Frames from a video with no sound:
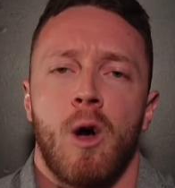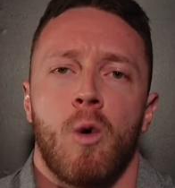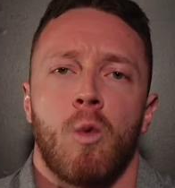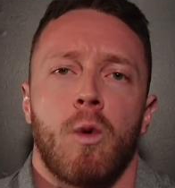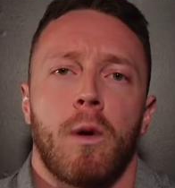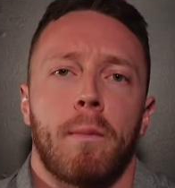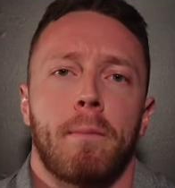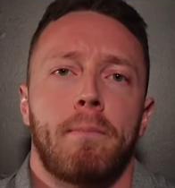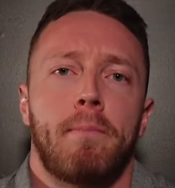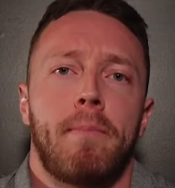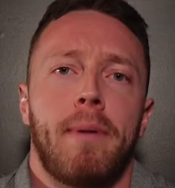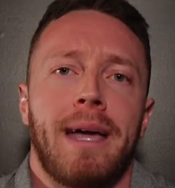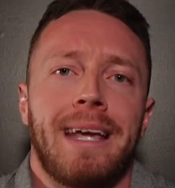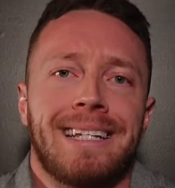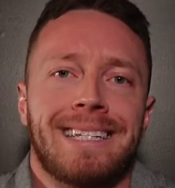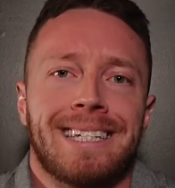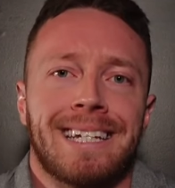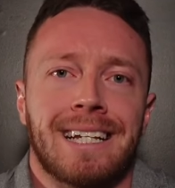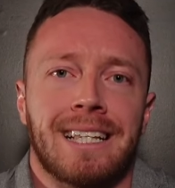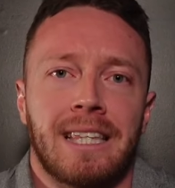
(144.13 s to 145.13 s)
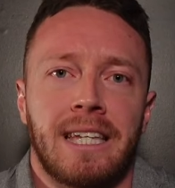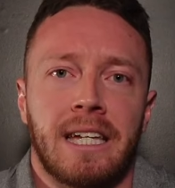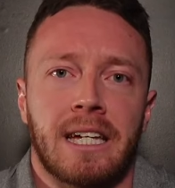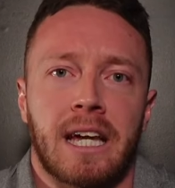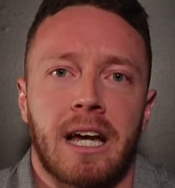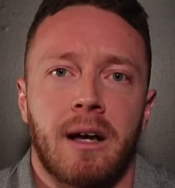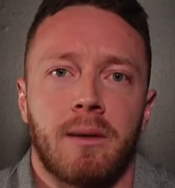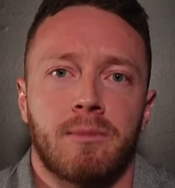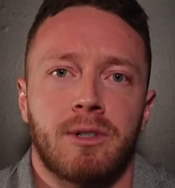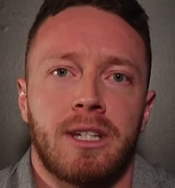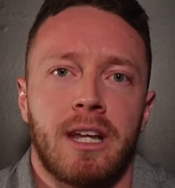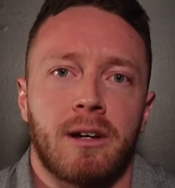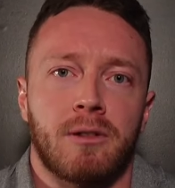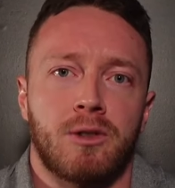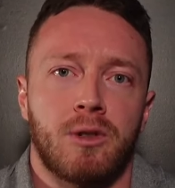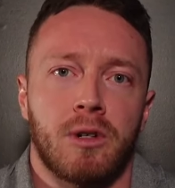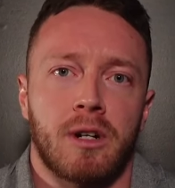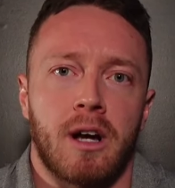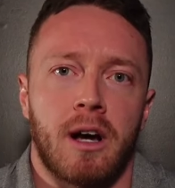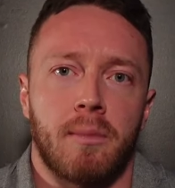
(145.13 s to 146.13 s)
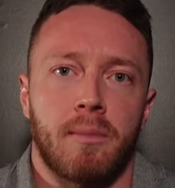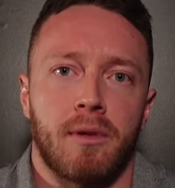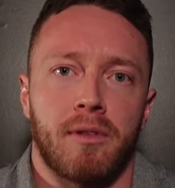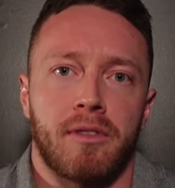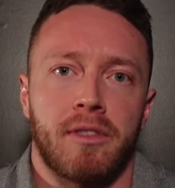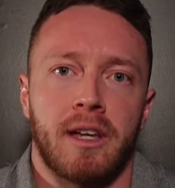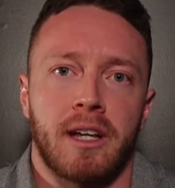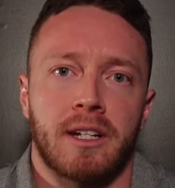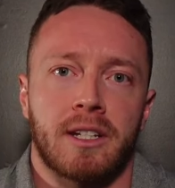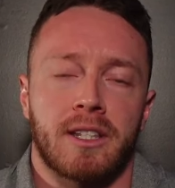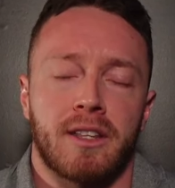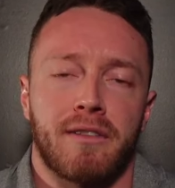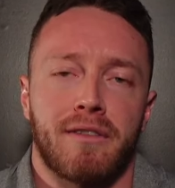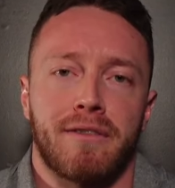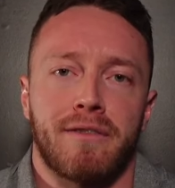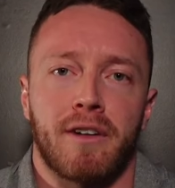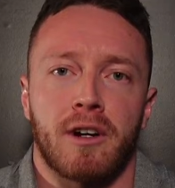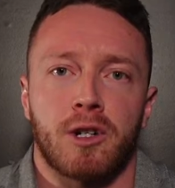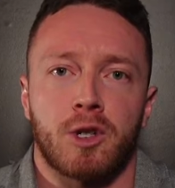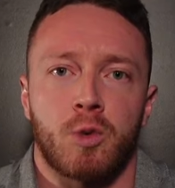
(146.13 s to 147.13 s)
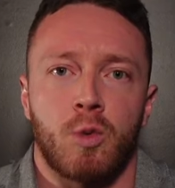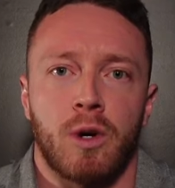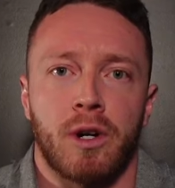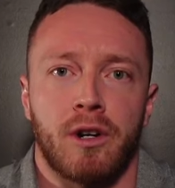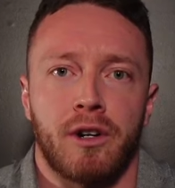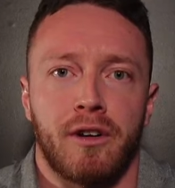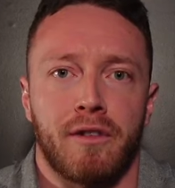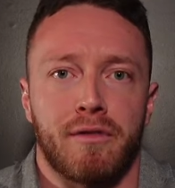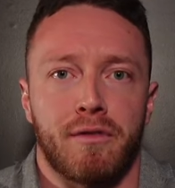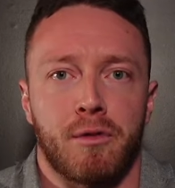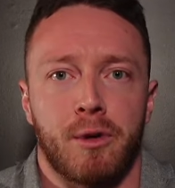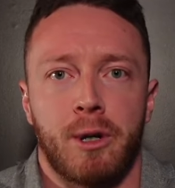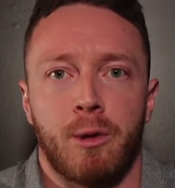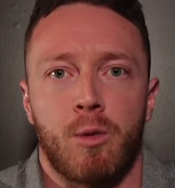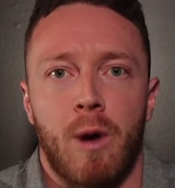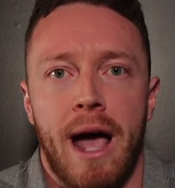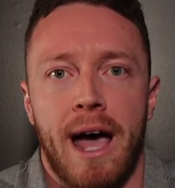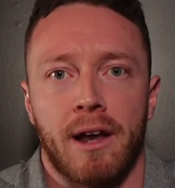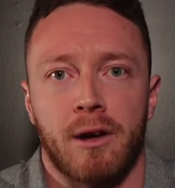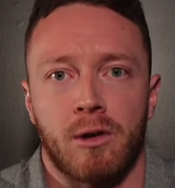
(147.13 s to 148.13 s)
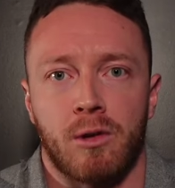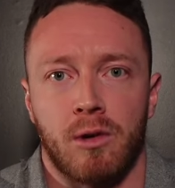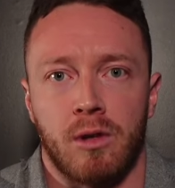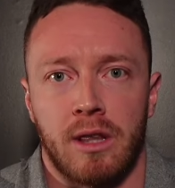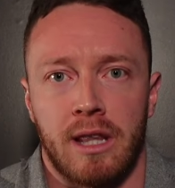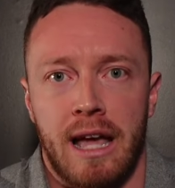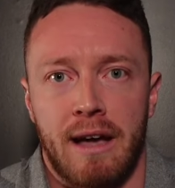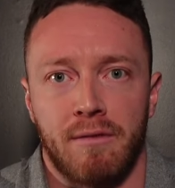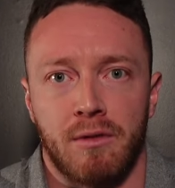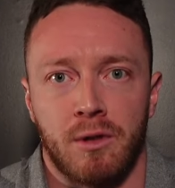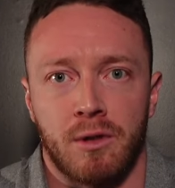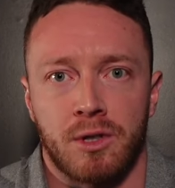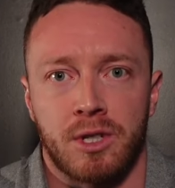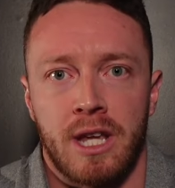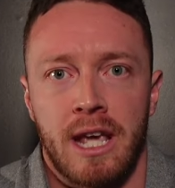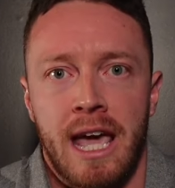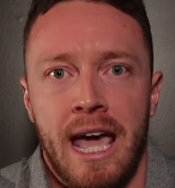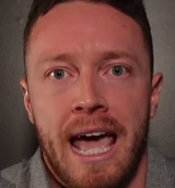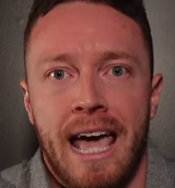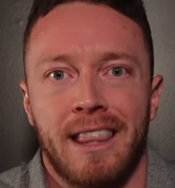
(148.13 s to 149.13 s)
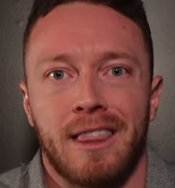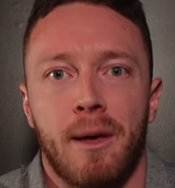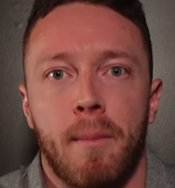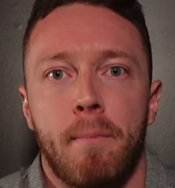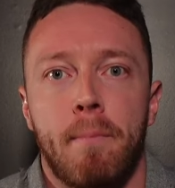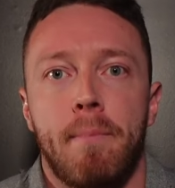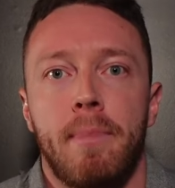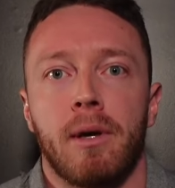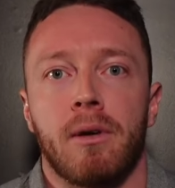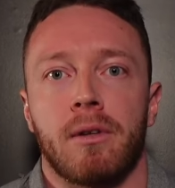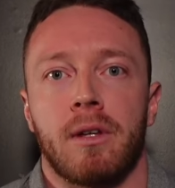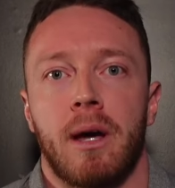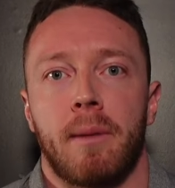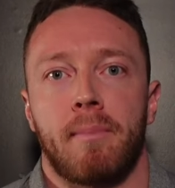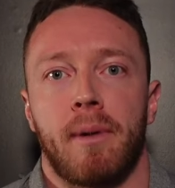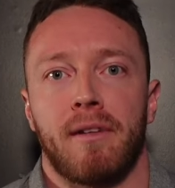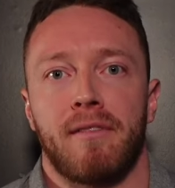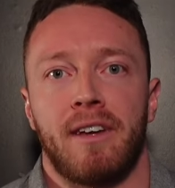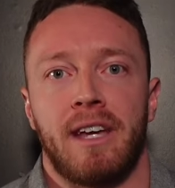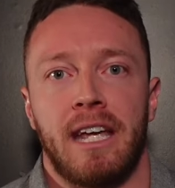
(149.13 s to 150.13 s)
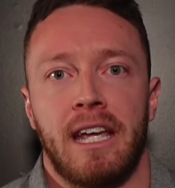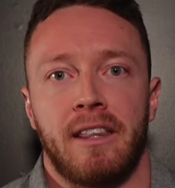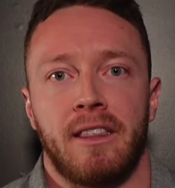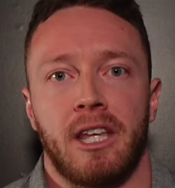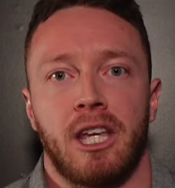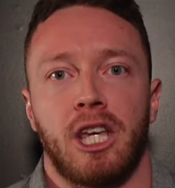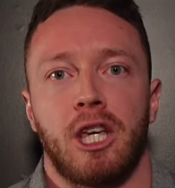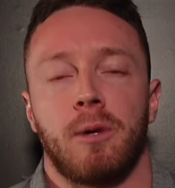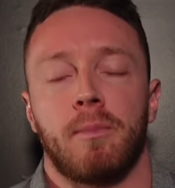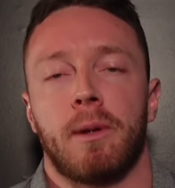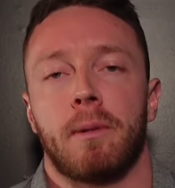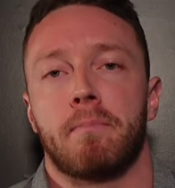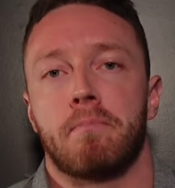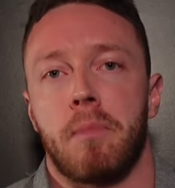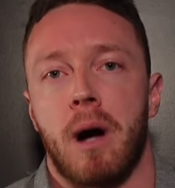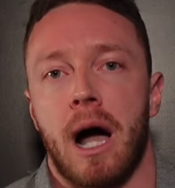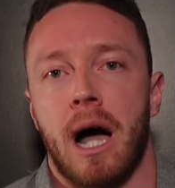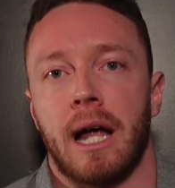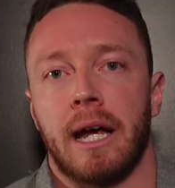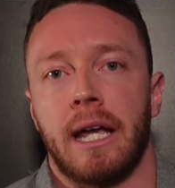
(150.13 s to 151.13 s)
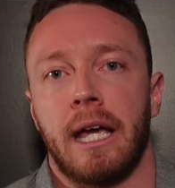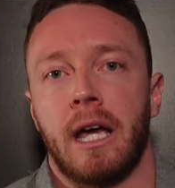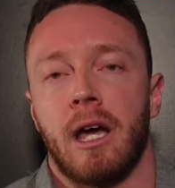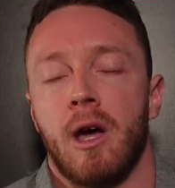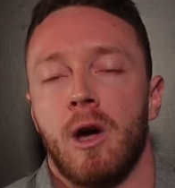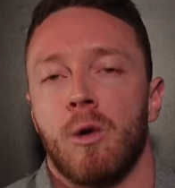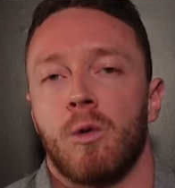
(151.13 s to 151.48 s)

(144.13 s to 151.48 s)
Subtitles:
Well, basically it comes down to a couple things. The first one are your free radical levels and the buildup of it in the human body.